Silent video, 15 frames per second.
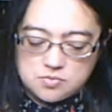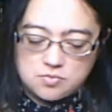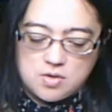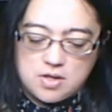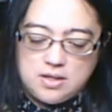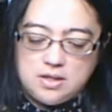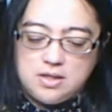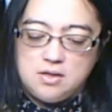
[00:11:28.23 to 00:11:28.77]

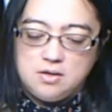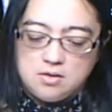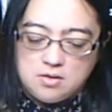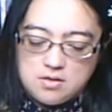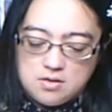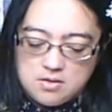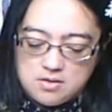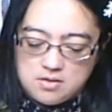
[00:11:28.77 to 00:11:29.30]
right
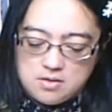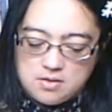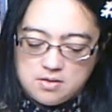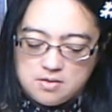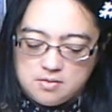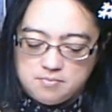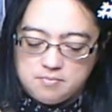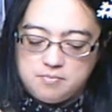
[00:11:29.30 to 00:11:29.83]
here,
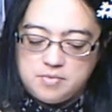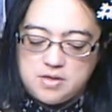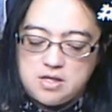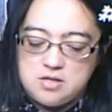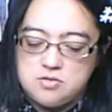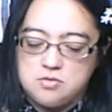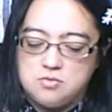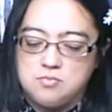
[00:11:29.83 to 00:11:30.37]
but I
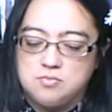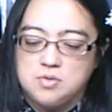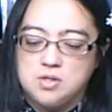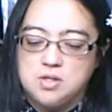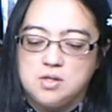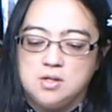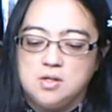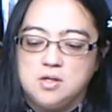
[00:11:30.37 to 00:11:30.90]
don't.
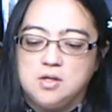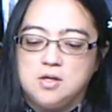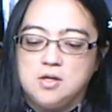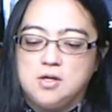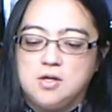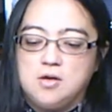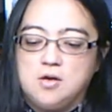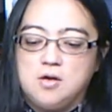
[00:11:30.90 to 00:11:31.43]

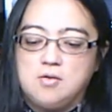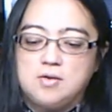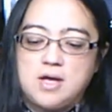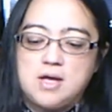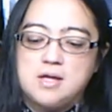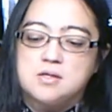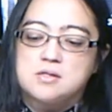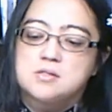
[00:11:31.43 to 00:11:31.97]

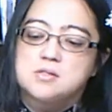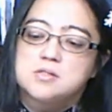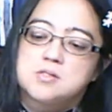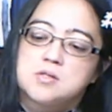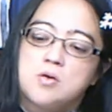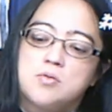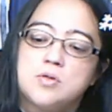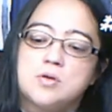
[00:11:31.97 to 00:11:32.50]
Okay,
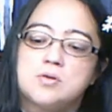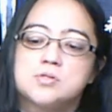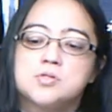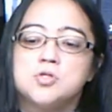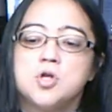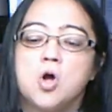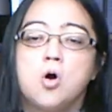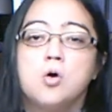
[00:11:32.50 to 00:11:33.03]
so there's
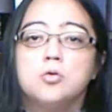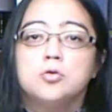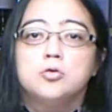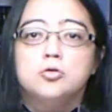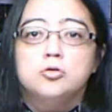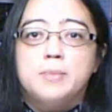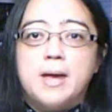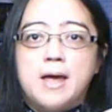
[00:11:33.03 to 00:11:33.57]
no
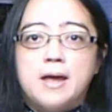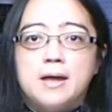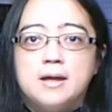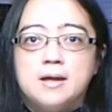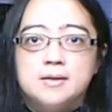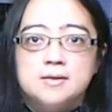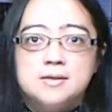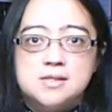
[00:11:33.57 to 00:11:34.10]
ube
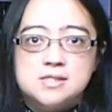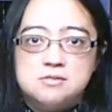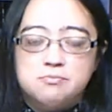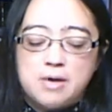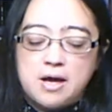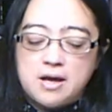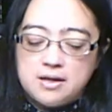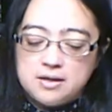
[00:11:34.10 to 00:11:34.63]
in this
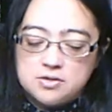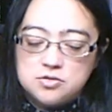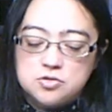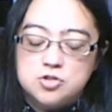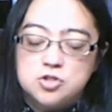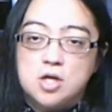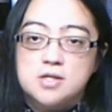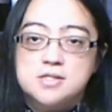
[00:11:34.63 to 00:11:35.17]
bite,
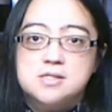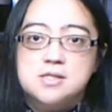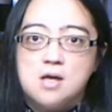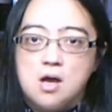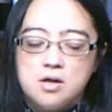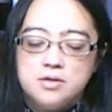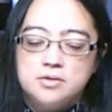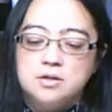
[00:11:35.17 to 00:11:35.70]
just the
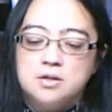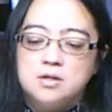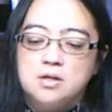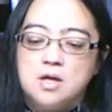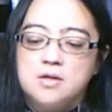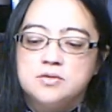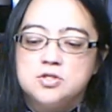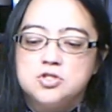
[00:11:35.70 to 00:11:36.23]
onion
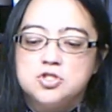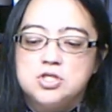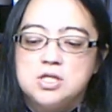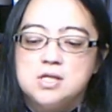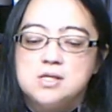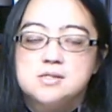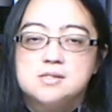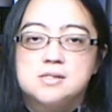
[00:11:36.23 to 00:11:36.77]
and the
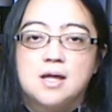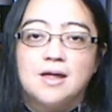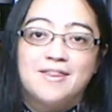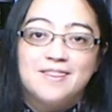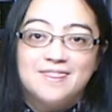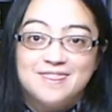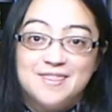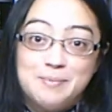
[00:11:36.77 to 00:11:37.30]
cheese
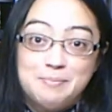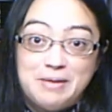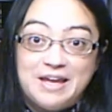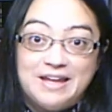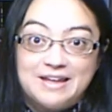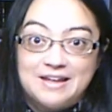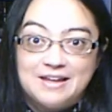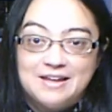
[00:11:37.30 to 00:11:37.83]
and the
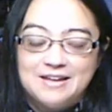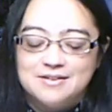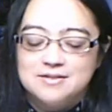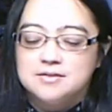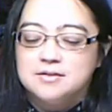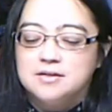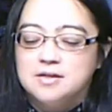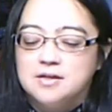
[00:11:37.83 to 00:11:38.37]
bacon.
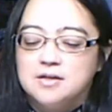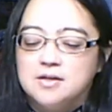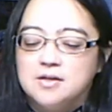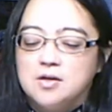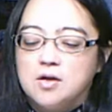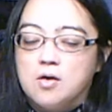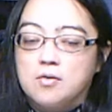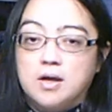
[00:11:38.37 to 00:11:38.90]

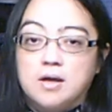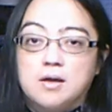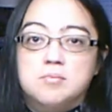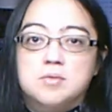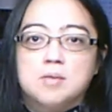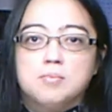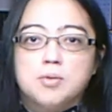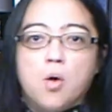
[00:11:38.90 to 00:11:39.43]
Okay, I'm
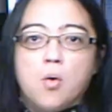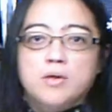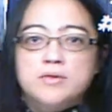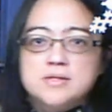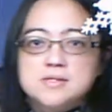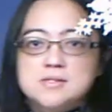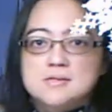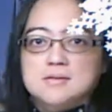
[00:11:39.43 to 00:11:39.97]
gonna blow on
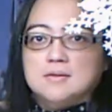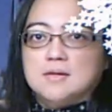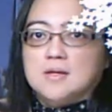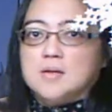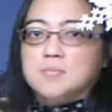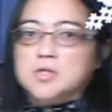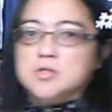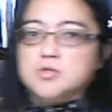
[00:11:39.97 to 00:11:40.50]
this, and
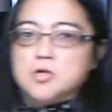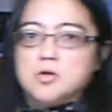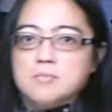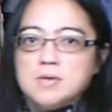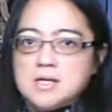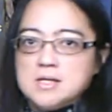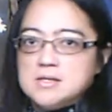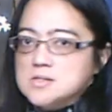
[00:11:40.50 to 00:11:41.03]
I'm gonna turn
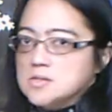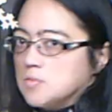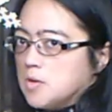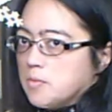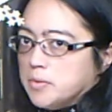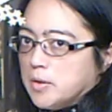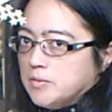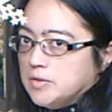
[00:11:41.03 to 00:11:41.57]
my head so I'm
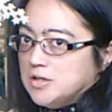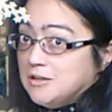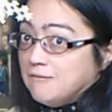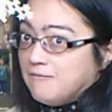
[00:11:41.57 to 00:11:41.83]
not blowing in your